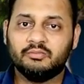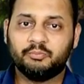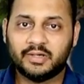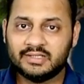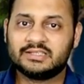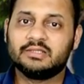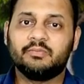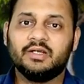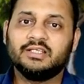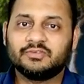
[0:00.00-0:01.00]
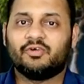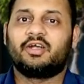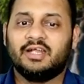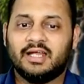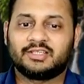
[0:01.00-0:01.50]
principal is
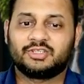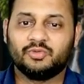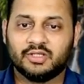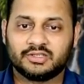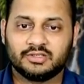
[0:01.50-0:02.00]
40 lakhs to us.